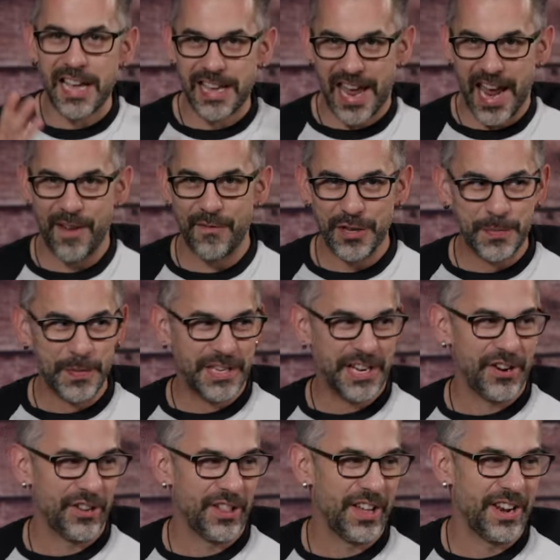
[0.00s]
a canvas
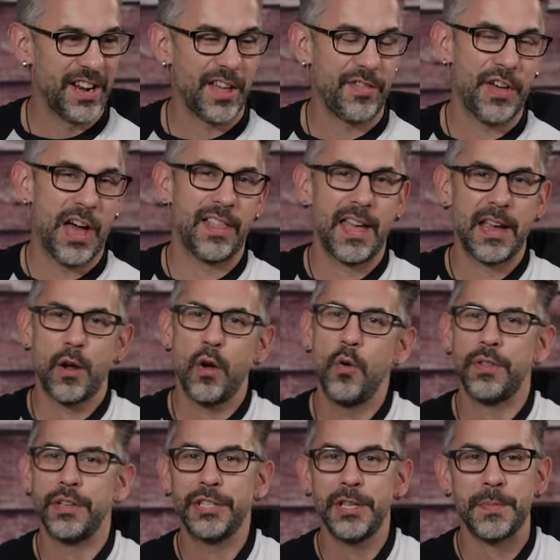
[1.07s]
material on it, I thought, like, oh,
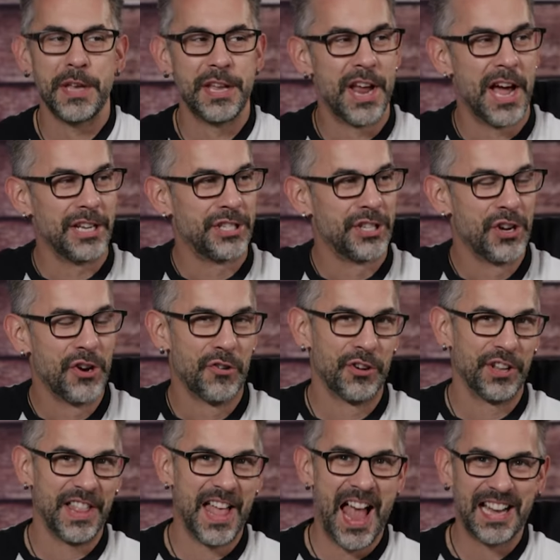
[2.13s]
this will be a nice,
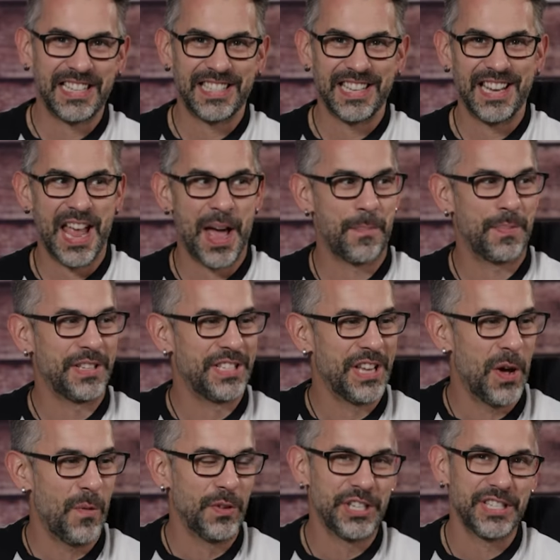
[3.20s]
relaxing
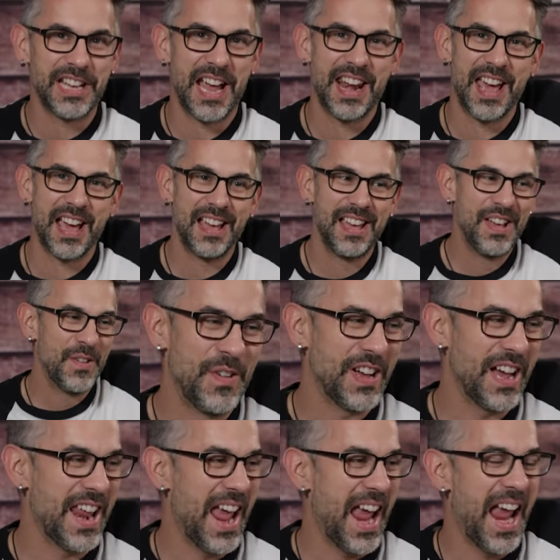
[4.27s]
episode. We'll just kind of, we're
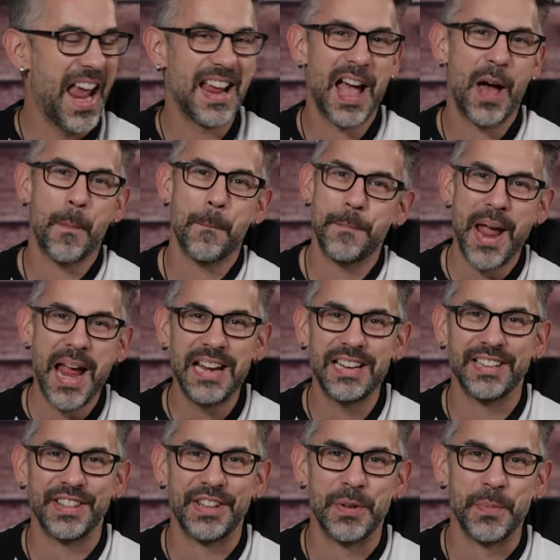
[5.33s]
going to hang out and
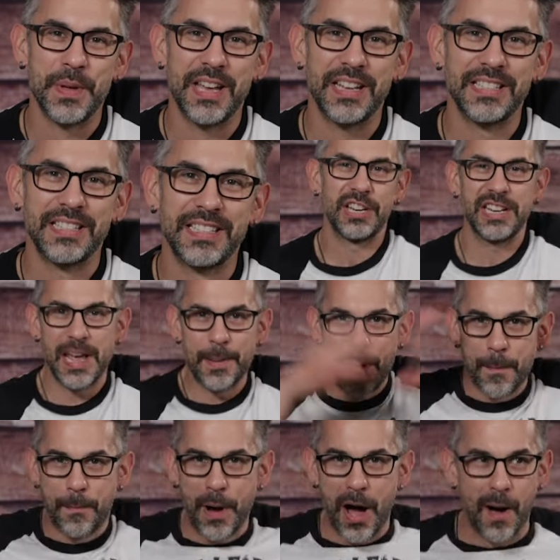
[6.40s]
paint a little bit. Gonna get
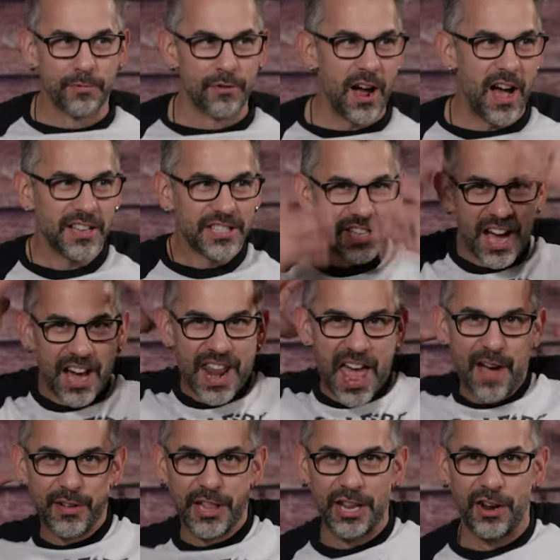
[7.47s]
my Bob Ross on,
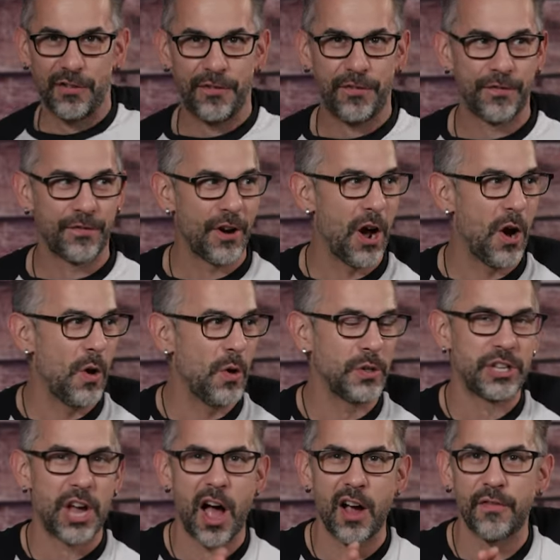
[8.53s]
have a little fro,
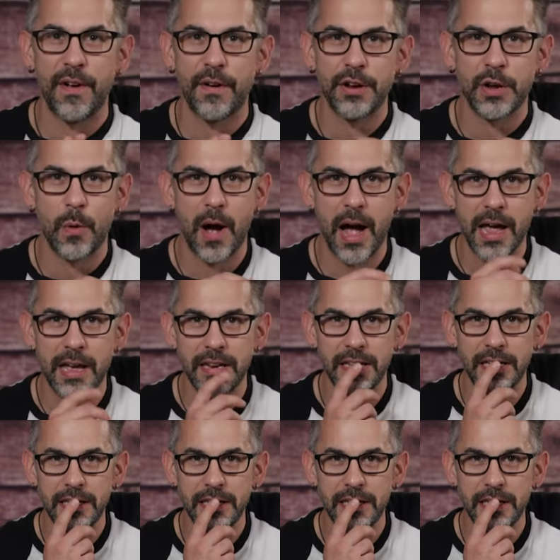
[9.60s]
talk very quiet.